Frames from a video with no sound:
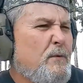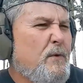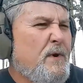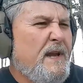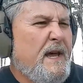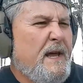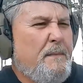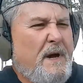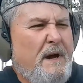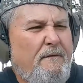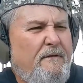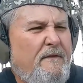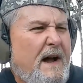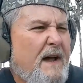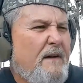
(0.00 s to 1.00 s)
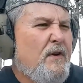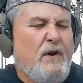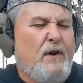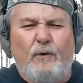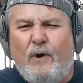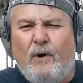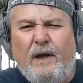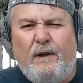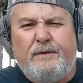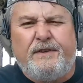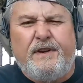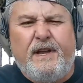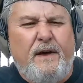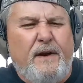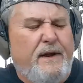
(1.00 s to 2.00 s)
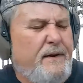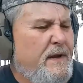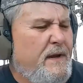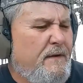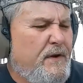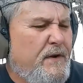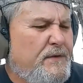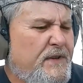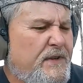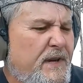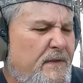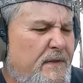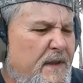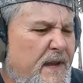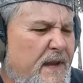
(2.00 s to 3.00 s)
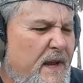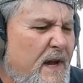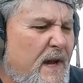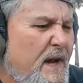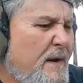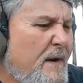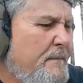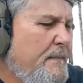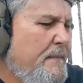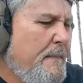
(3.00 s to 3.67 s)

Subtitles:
got about 500 rounds down it. If you've seen the